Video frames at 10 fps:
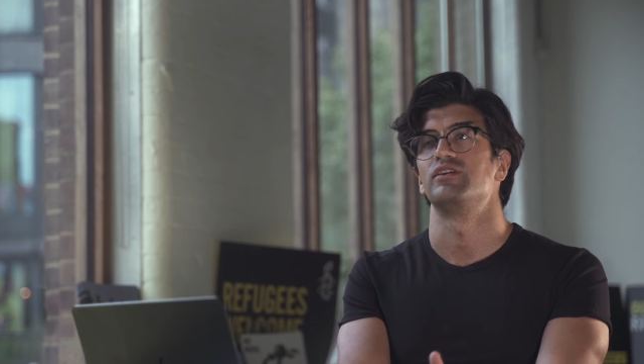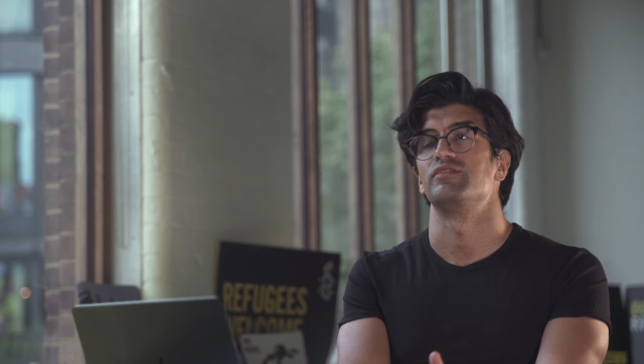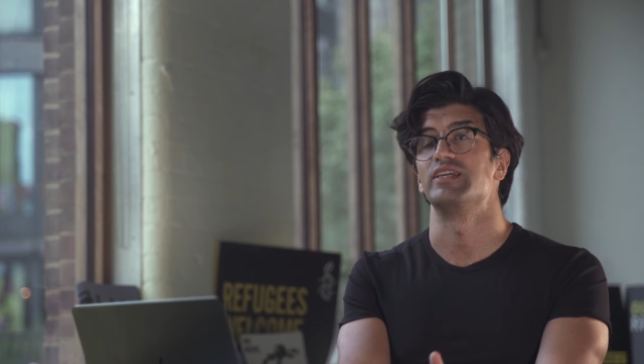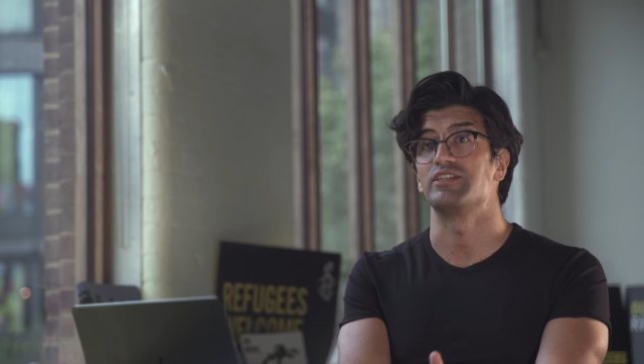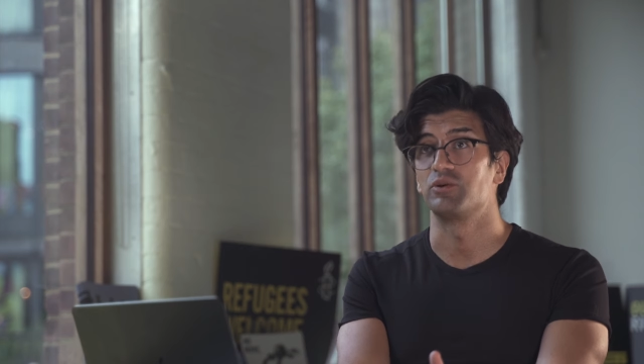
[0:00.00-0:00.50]

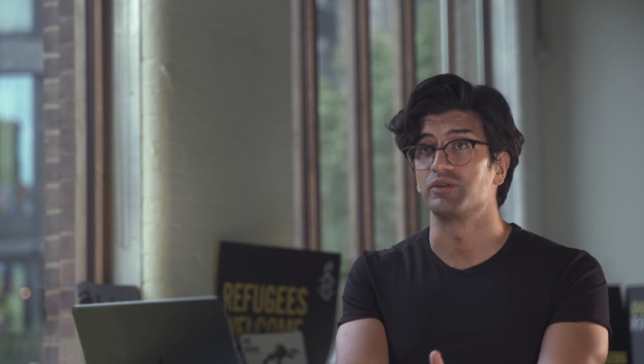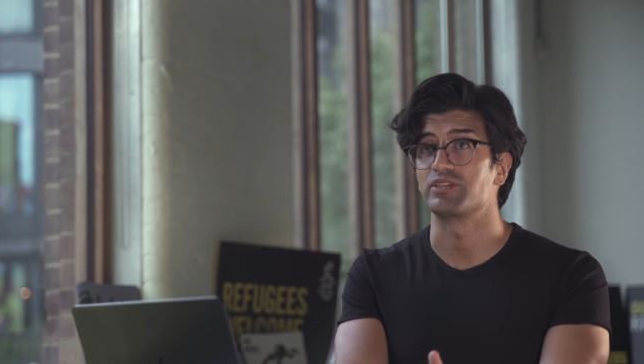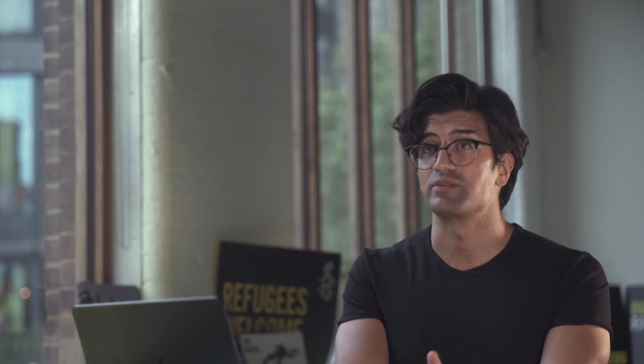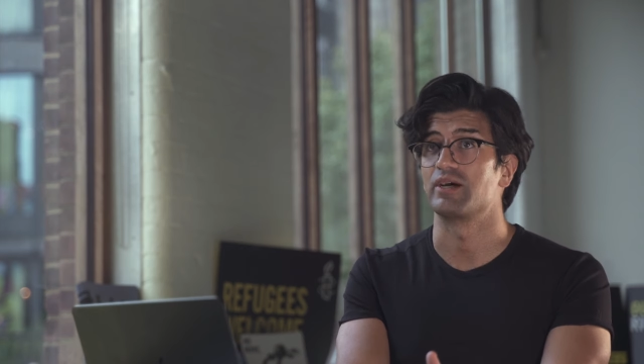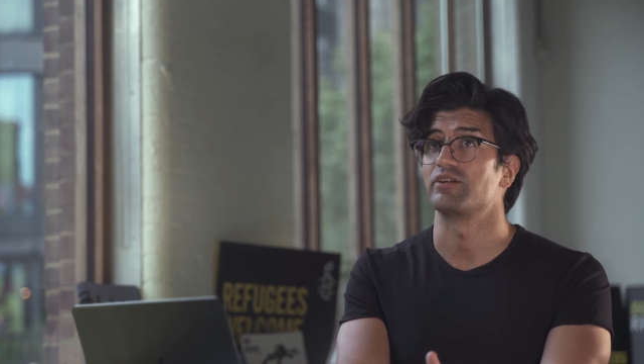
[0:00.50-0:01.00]
They told
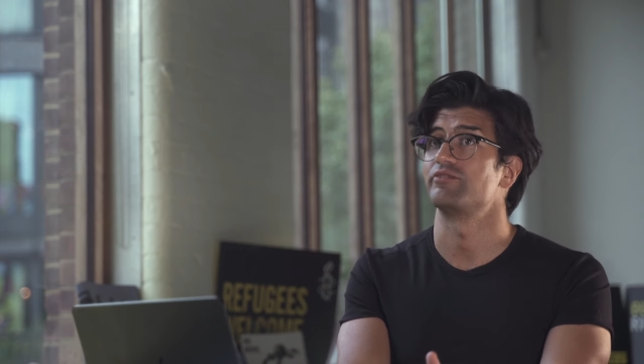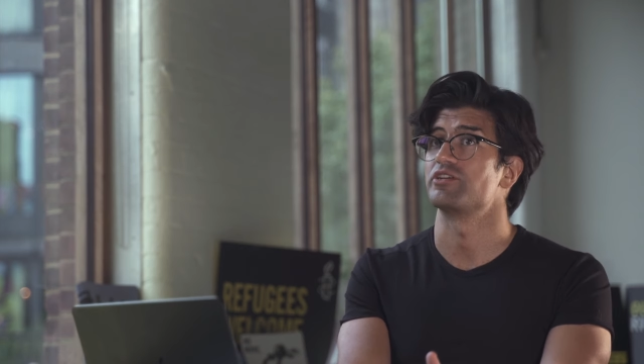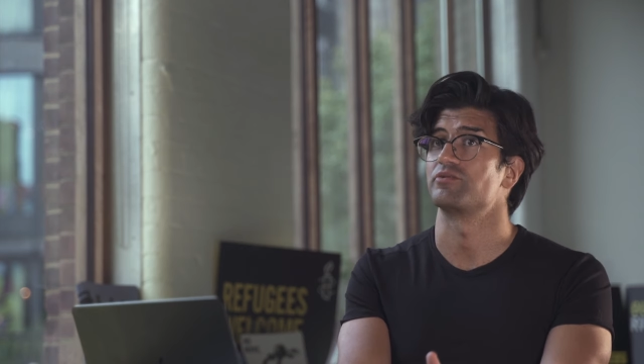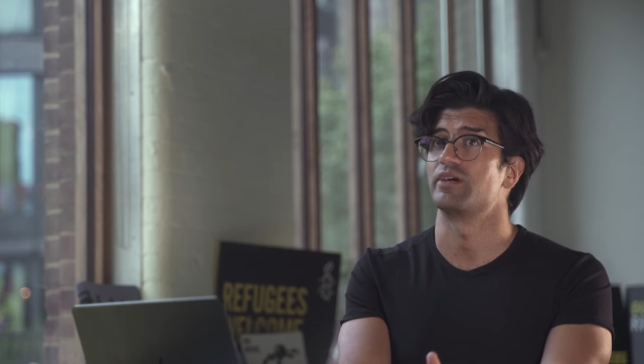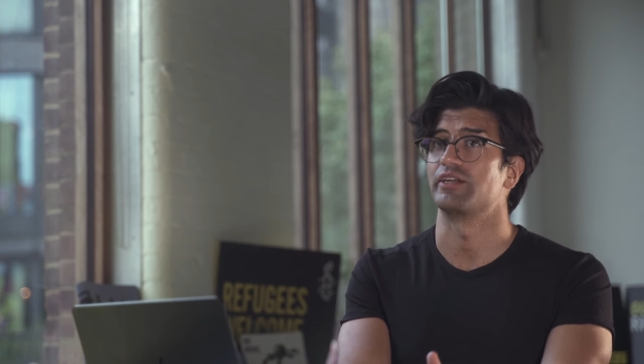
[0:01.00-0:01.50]
us about a
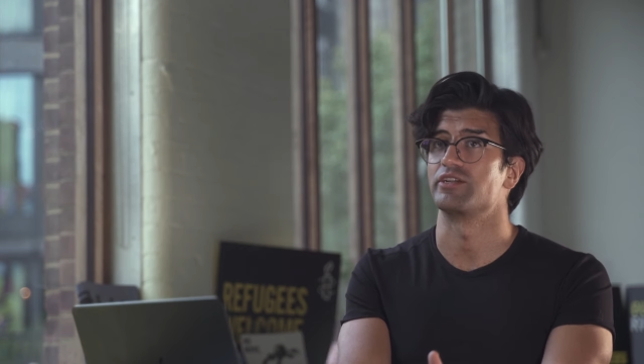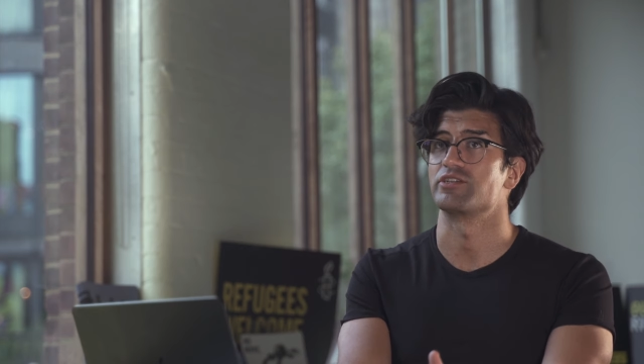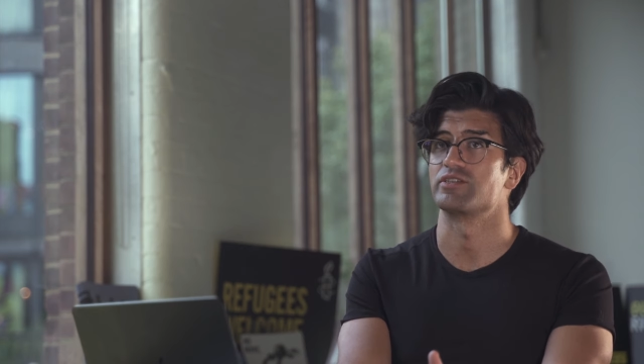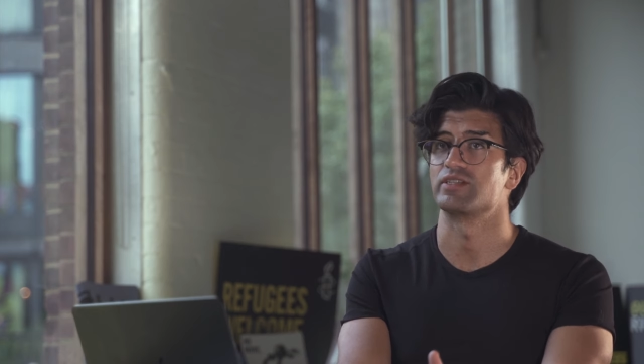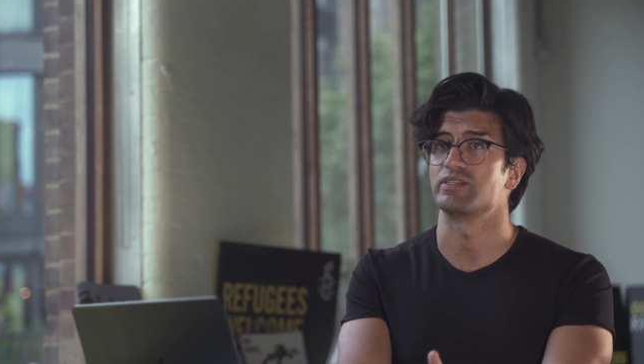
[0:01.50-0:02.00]
facial
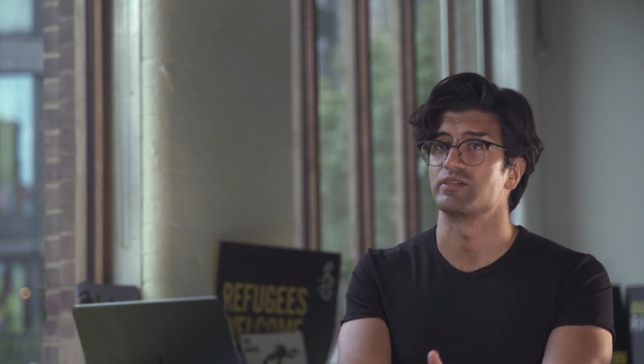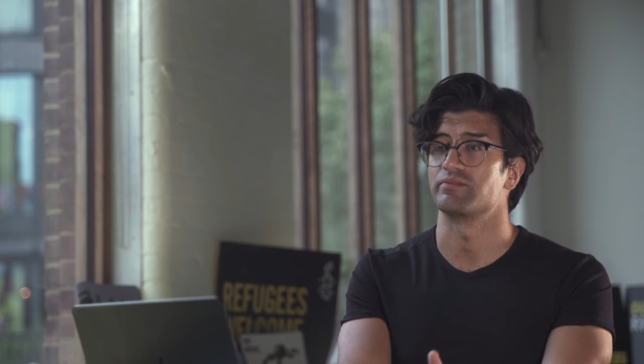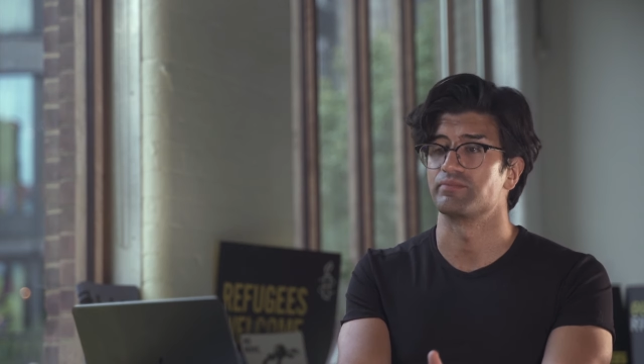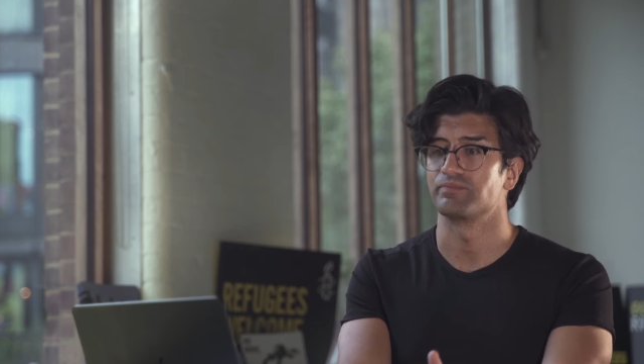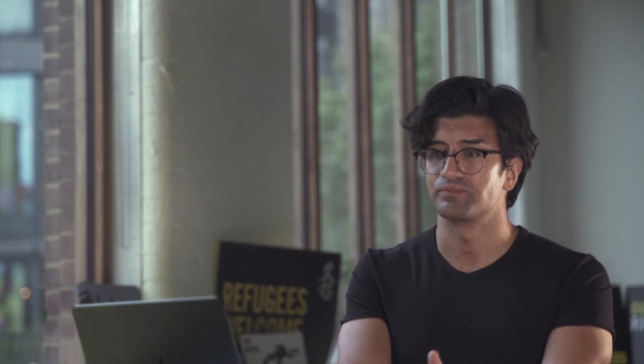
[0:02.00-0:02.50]
recognition system